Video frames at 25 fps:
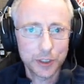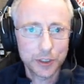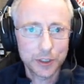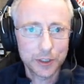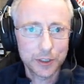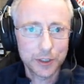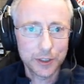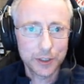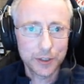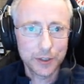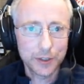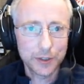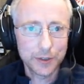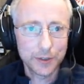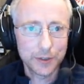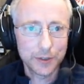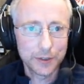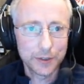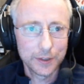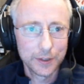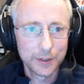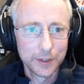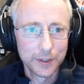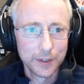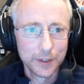So
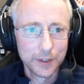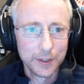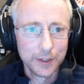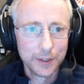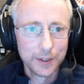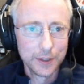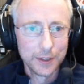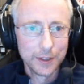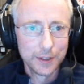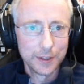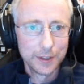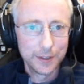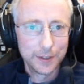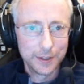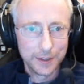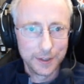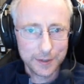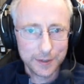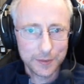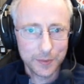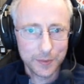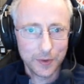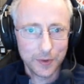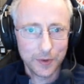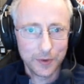
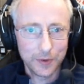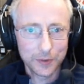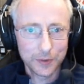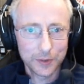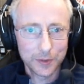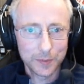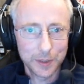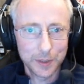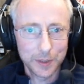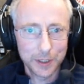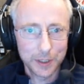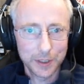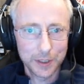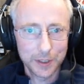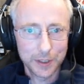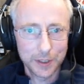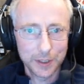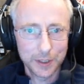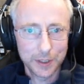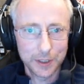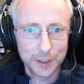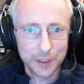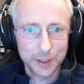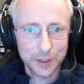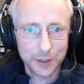this will also be an
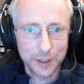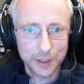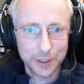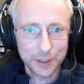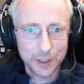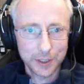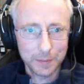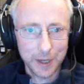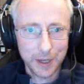interesting